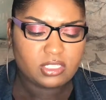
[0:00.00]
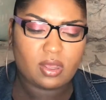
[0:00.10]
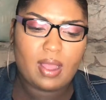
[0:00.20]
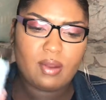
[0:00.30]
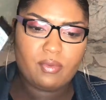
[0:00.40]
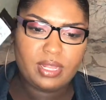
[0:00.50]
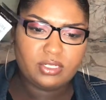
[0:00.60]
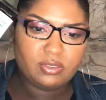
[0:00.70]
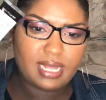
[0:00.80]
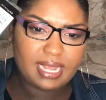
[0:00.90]
So I
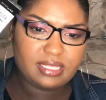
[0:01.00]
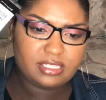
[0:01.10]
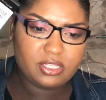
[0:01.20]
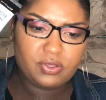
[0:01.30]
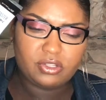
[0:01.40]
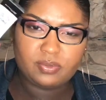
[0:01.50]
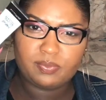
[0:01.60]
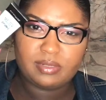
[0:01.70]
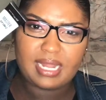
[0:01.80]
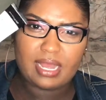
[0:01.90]
really do like this to use
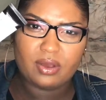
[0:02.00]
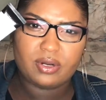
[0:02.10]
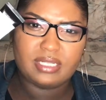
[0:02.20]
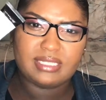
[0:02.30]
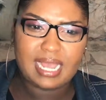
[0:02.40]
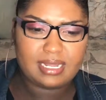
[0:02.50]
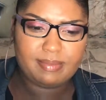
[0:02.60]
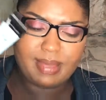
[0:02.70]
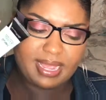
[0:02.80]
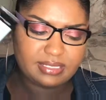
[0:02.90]
like on a
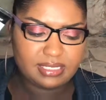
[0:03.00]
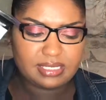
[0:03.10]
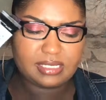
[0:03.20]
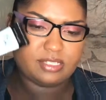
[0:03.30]
daily basis.